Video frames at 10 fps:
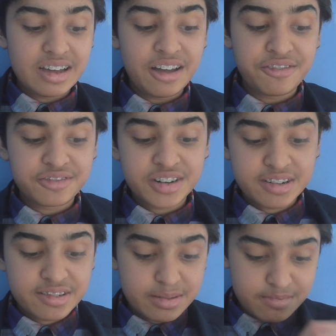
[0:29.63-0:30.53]
After
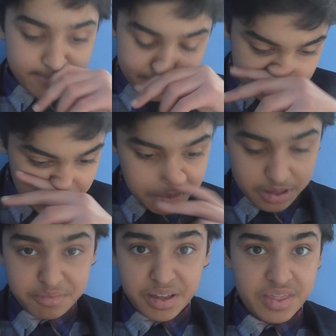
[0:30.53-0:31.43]

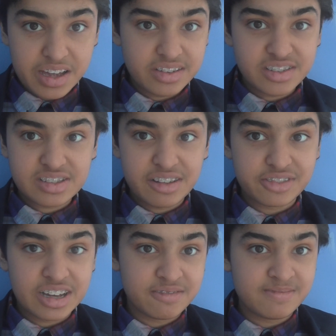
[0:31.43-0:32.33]
people have been there, they just
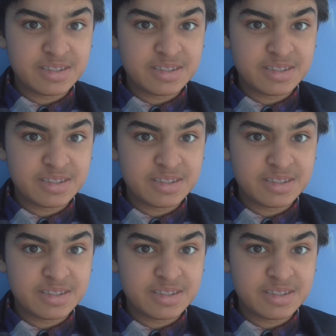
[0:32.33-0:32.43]
left out,